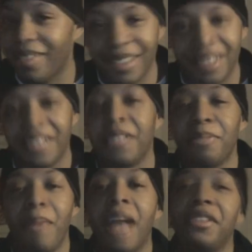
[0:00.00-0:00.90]
it's
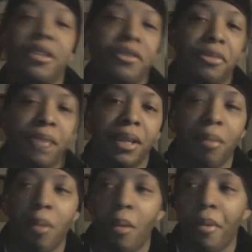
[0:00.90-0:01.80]
just magic for me.
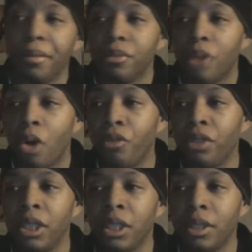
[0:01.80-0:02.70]

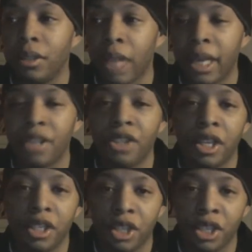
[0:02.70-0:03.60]
Hopefully, like I
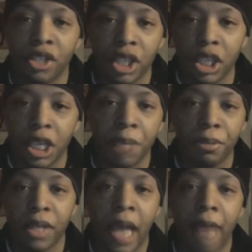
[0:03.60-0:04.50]
said, Disney
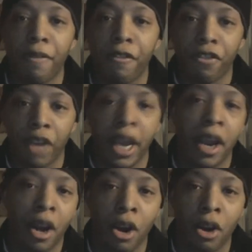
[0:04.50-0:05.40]
keeps that
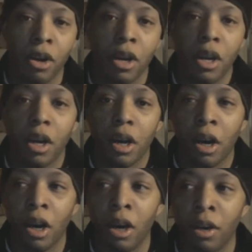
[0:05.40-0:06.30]
flair
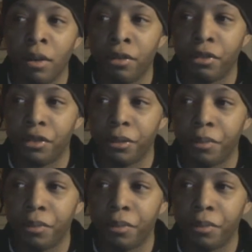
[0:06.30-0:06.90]
of